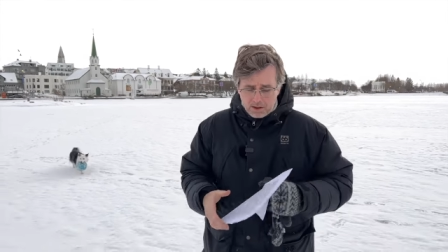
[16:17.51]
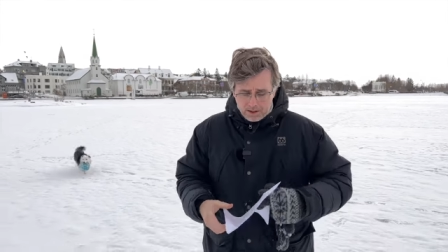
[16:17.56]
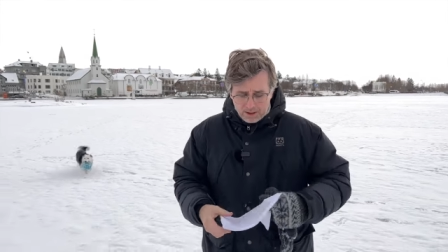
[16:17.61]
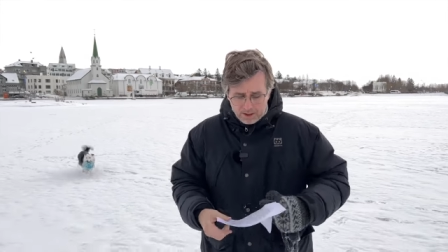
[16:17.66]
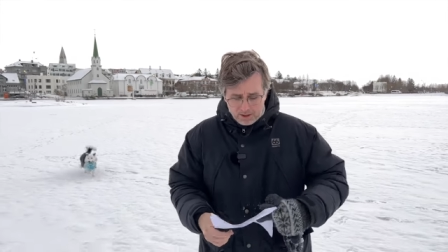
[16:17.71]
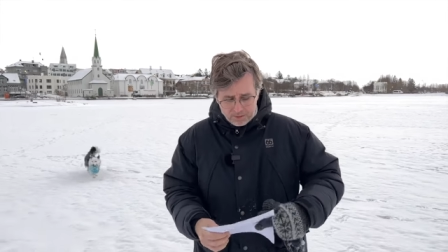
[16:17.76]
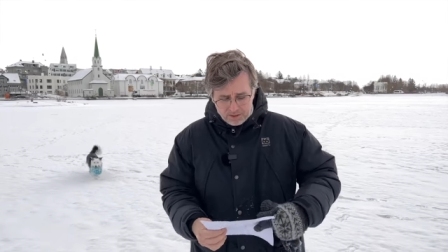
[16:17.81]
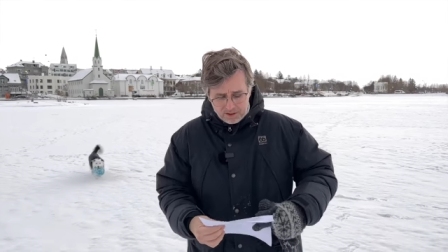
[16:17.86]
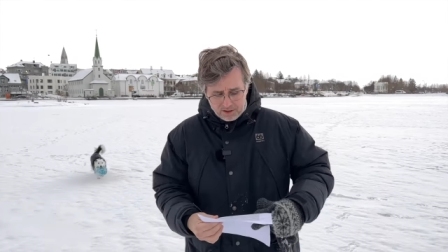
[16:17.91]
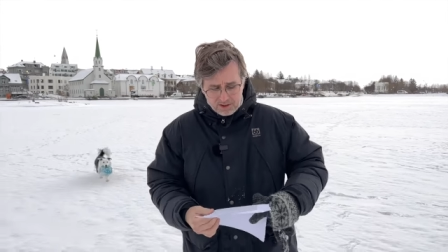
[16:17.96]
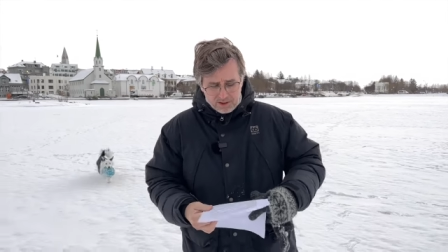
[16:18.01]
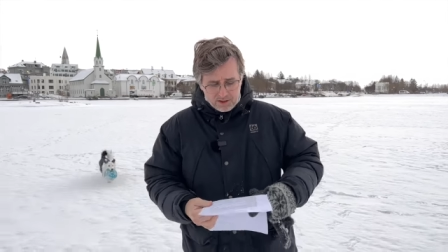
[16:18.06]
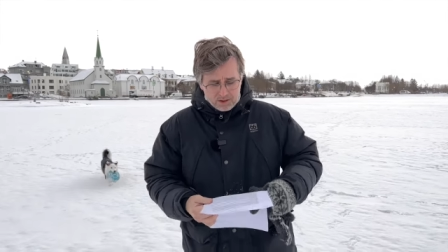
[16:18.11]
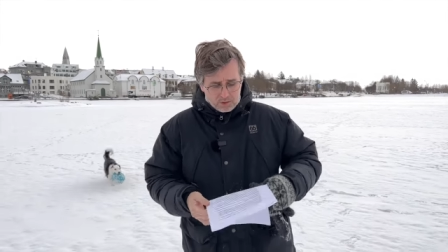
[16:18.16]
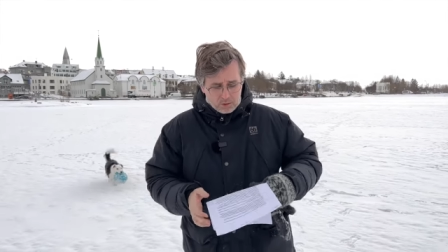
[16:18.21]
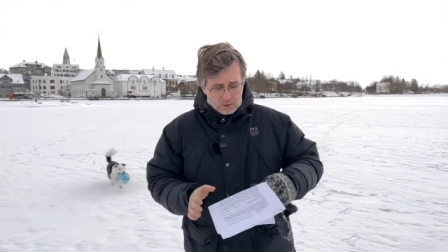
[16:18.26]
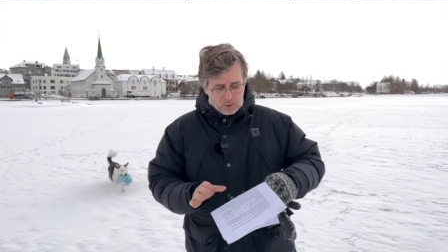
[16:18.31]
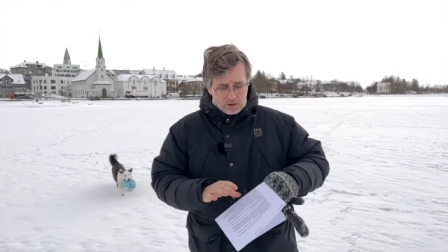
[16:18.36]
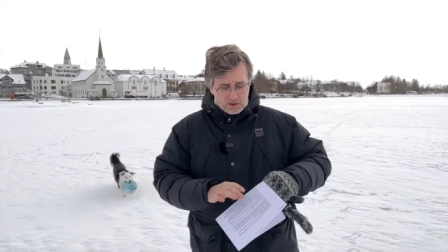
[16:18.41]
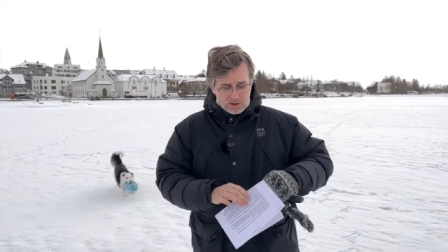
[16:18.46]
And this is, of
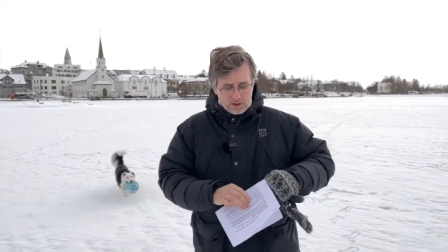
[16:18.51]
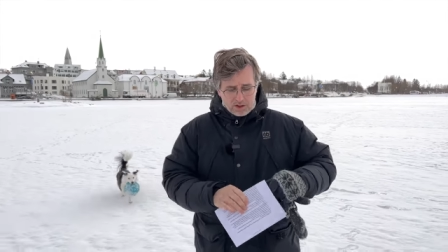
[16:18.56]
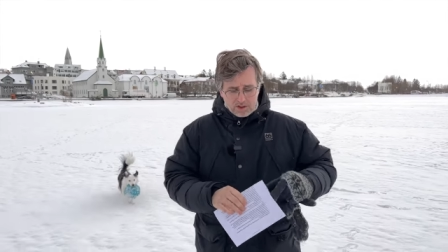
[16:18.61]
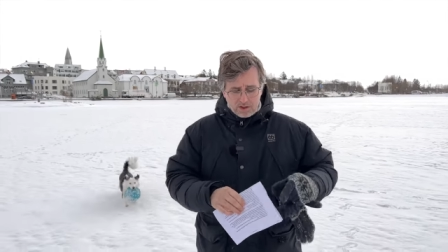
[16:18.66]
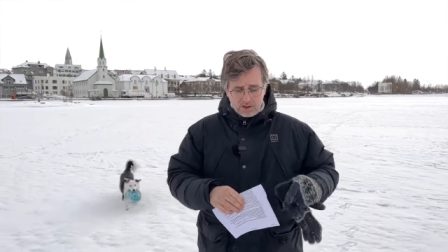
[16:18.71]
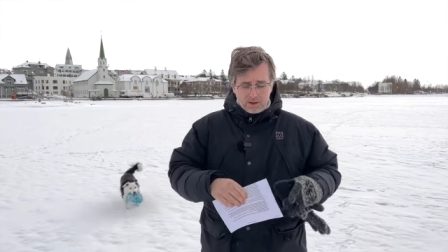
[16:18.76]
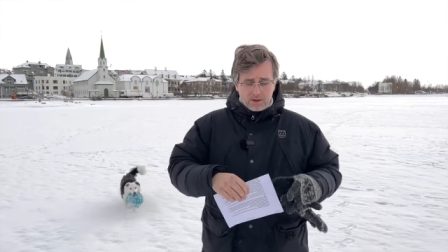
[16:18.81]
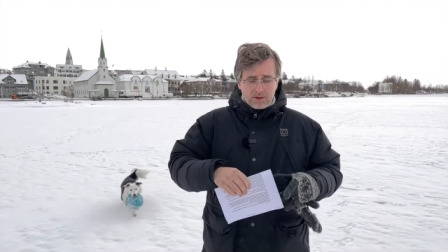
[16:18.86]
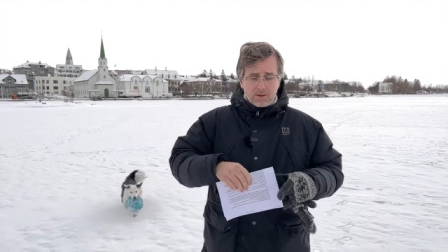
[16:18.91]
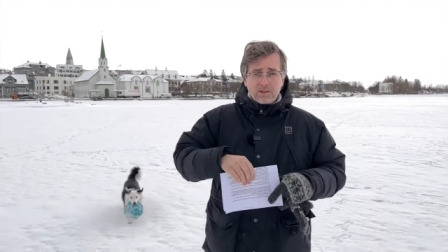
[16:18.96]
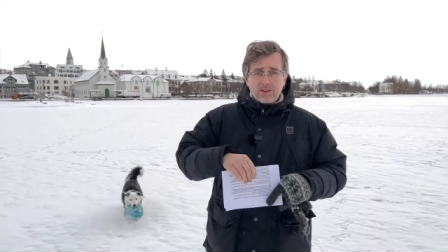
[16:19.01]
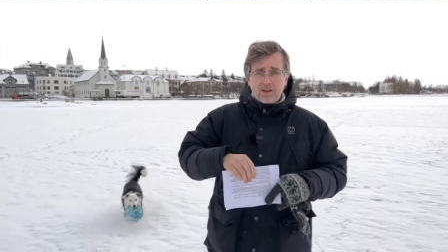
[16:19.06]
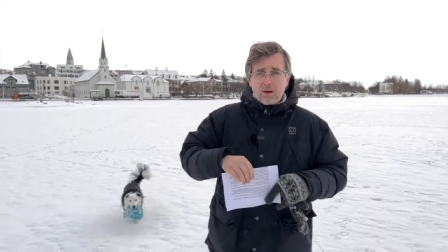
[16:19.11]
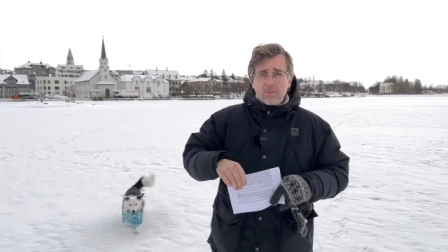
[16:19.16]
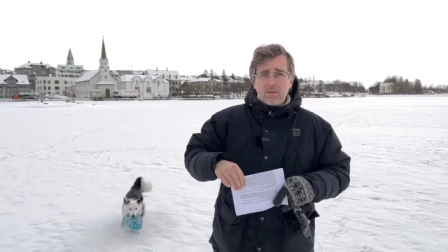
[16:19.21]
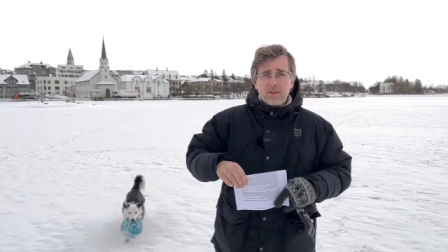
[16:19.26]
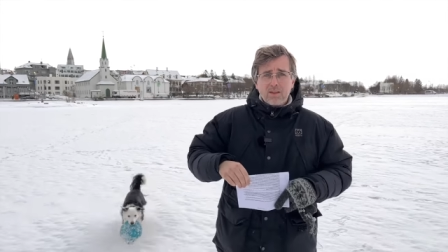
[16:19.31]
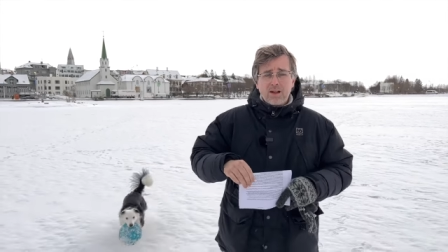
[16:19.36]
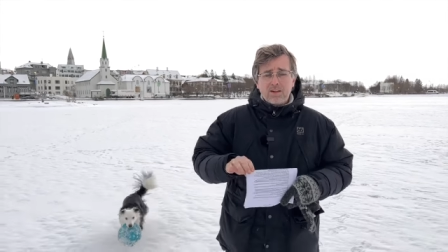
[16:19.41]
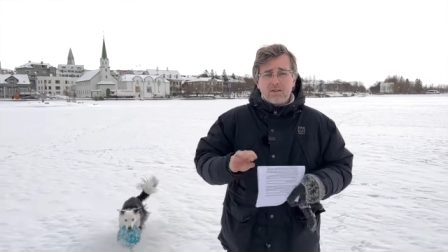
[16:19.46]
course, uh,
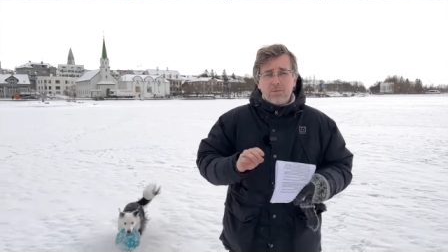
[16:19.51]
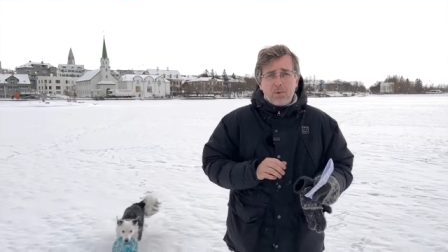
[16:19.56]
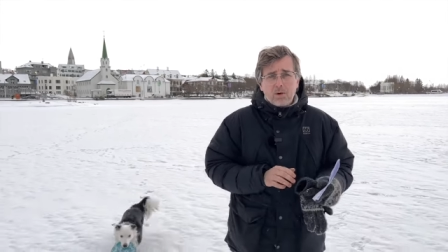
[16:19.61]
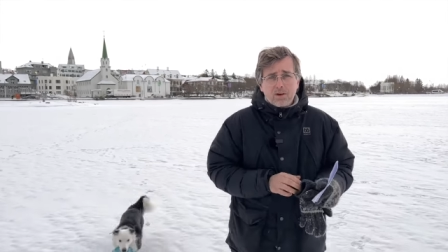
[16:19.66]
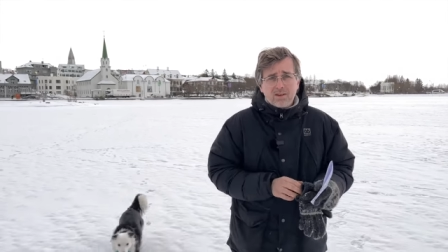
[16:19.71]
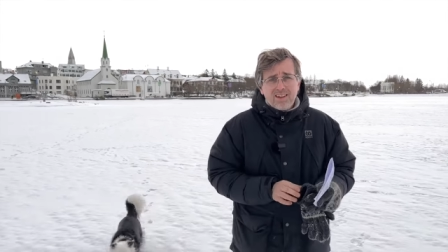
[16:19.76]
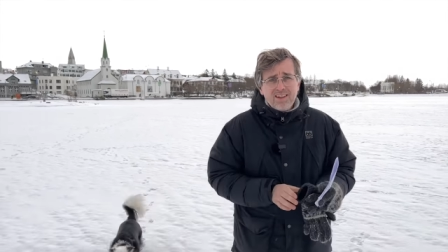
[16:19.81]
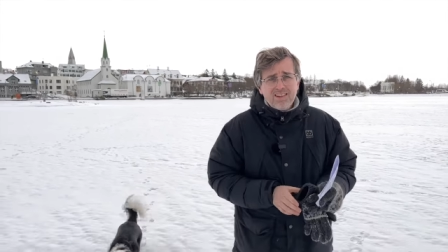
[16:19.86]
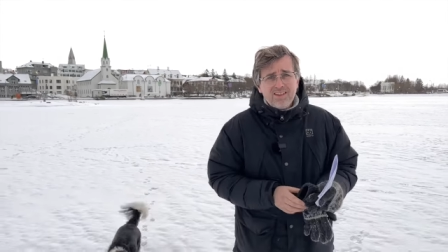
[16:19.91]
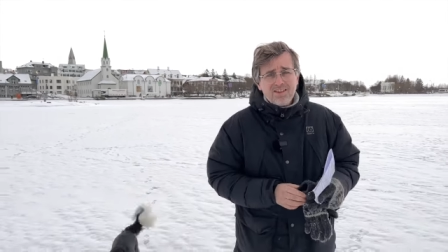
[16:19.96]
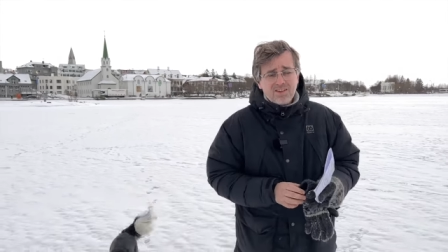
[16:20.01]
something that politicians are